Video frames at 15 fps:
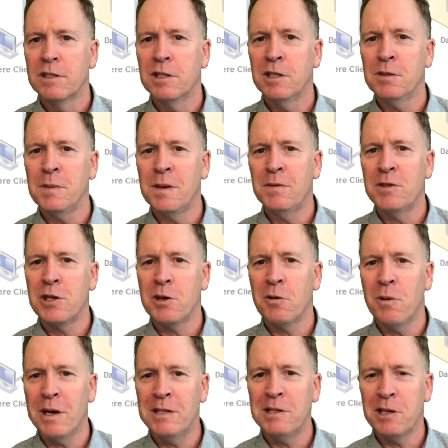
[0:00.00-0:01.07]
and
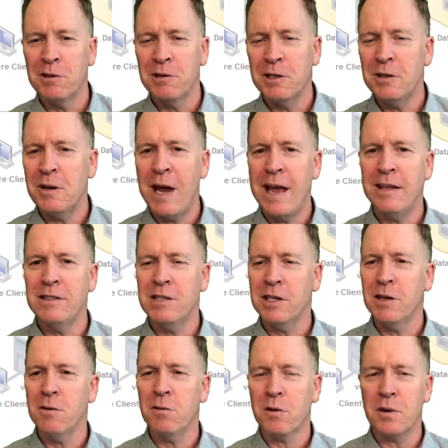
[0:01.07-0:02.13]
01, 02, and
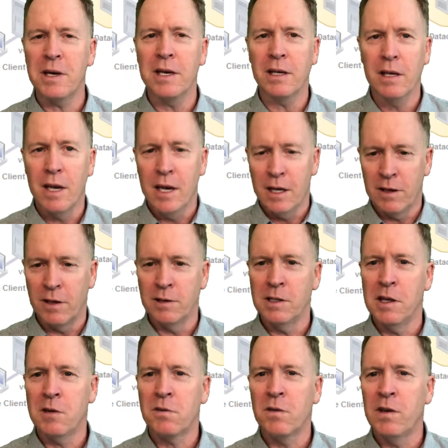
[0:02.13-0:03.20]
03. Those are
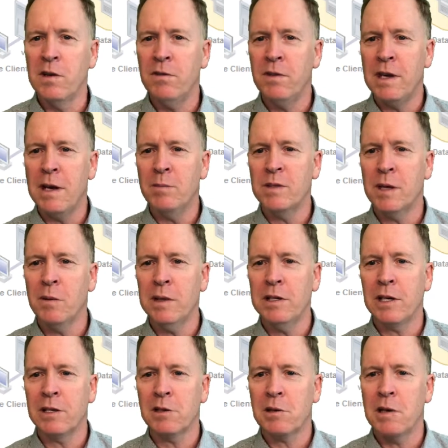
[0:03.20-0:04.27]
the 3 VMs that we
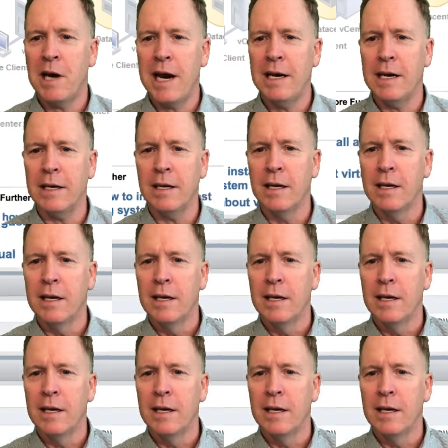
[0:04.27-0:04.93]
just created.